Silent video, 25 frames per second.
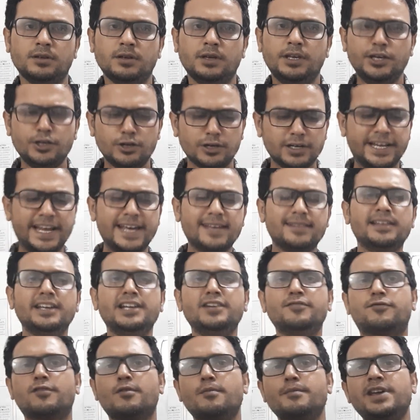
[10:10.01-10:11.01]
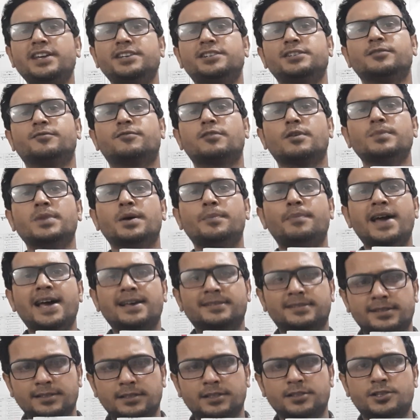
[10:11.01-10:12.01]
You can get the information from the
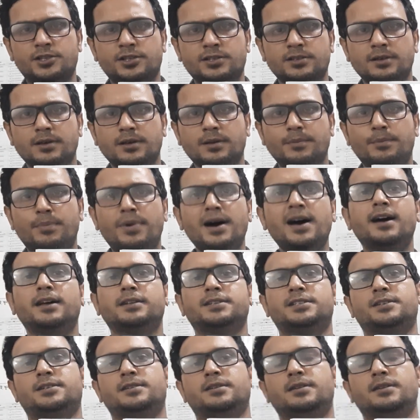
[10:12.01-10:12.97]
passage, but